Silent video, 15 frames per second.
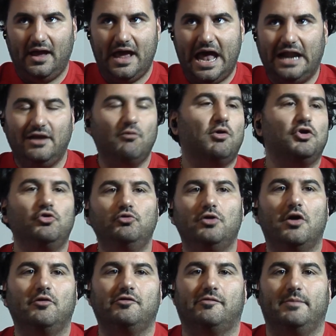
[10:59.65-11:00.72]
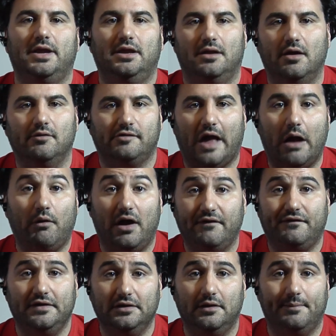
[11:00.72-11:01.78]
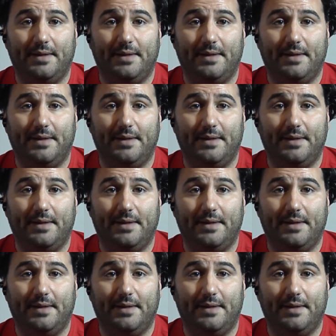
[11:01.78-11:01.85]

Anyone who knows me knows how I feel